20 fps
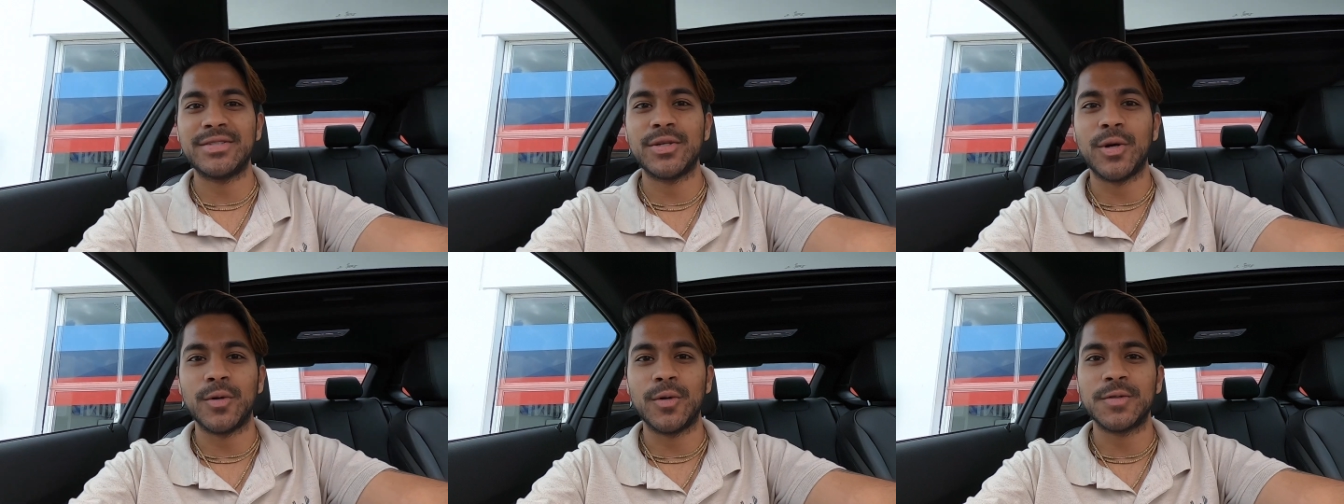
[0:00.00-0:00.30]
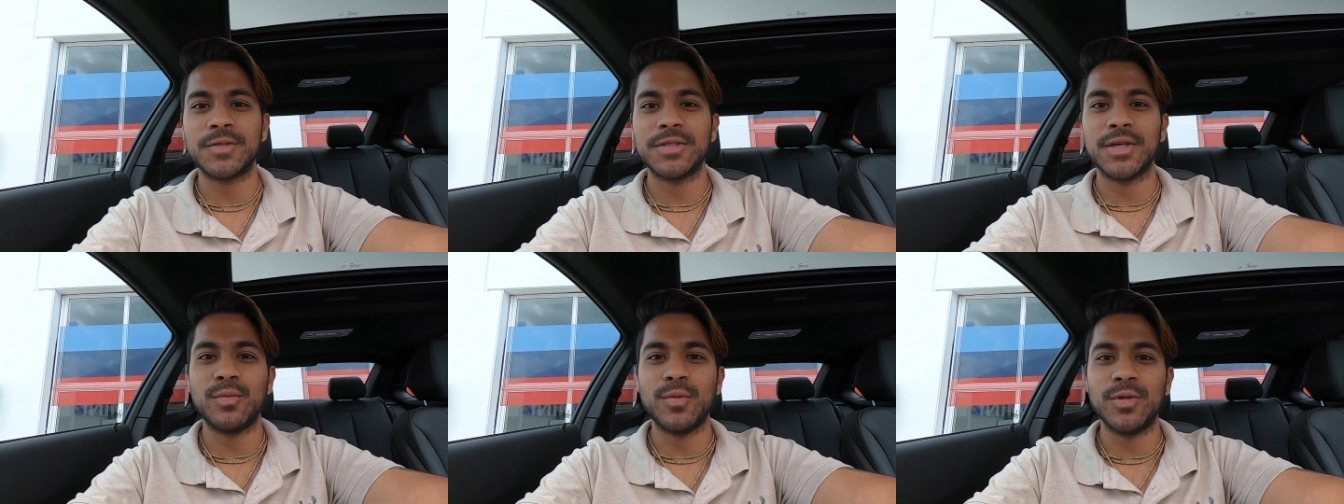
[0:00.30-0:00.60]

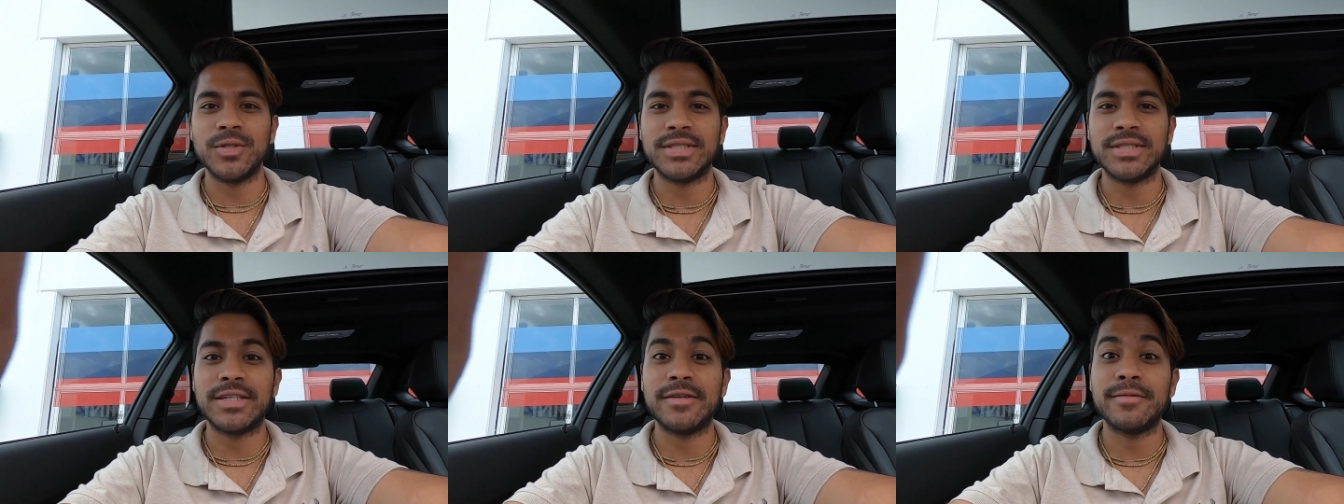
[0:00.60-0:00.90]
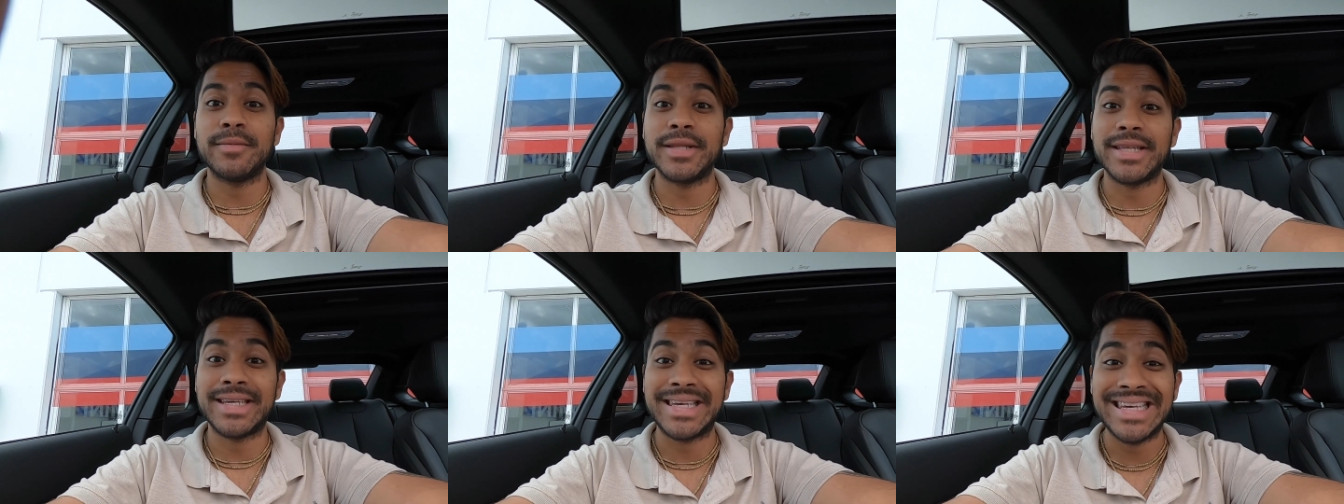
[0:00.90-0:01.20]
talk someone to
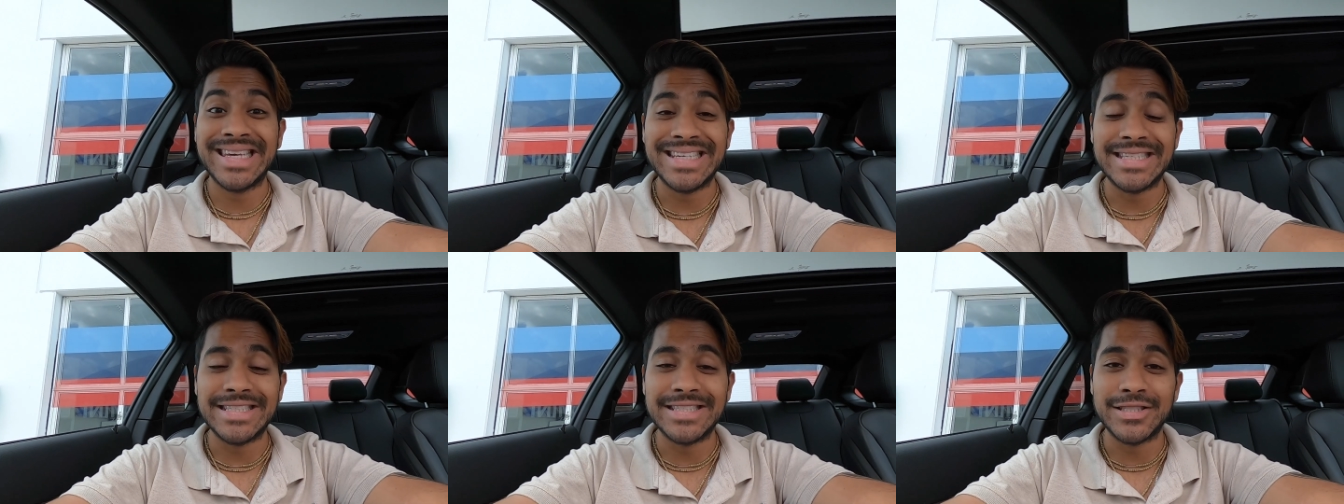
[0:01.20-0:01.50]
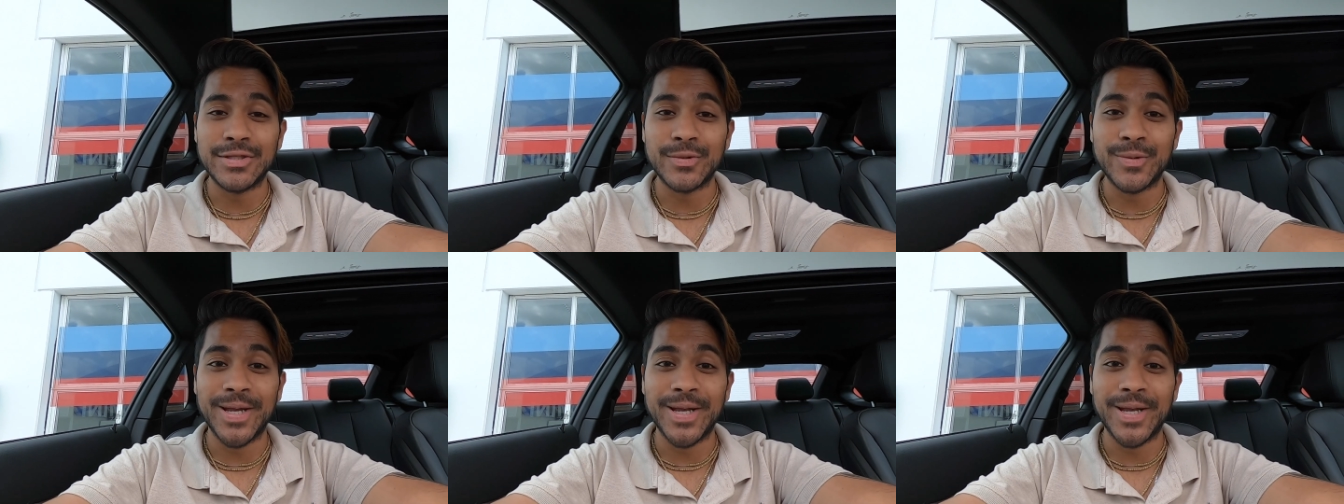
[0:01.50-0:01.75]
give me the keys to